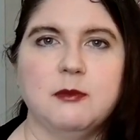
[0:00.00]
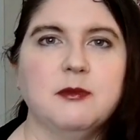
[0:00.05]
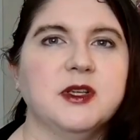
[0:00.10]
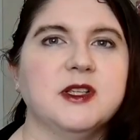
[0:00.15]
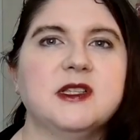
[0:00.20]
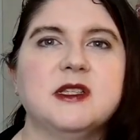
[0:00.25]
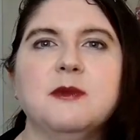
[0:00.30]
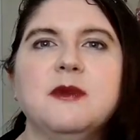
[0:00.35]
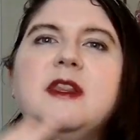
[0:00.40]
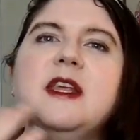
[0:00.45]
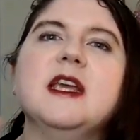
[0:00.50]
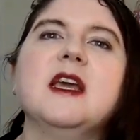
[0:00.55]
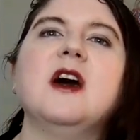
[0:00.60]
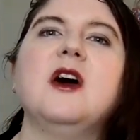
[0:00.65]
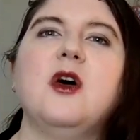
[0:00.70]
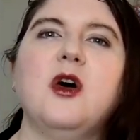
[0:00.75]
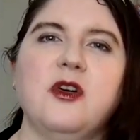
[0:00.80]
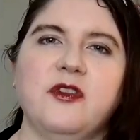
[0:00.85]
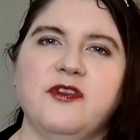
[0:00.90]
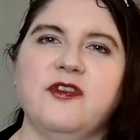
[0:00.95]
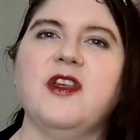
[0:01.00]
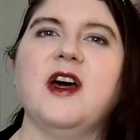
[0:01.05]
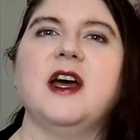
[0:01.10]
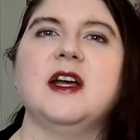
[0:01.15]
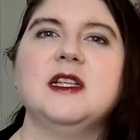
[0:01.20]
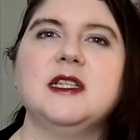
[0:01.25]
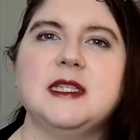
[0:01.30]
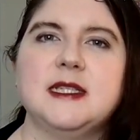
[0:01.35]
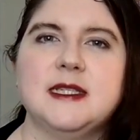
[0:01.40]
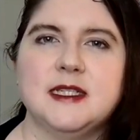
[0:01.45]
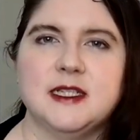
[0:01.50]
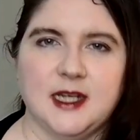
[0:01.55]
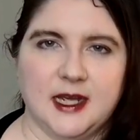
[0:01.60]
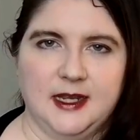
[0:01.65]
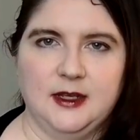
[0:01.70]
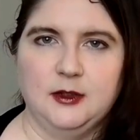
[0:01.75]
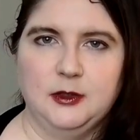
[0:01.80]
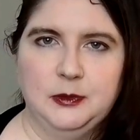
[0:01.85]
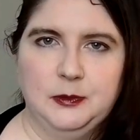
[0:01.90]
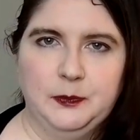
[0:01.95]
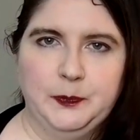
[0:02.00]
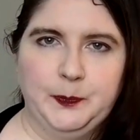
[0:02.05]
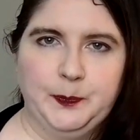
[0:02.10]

but something of that style.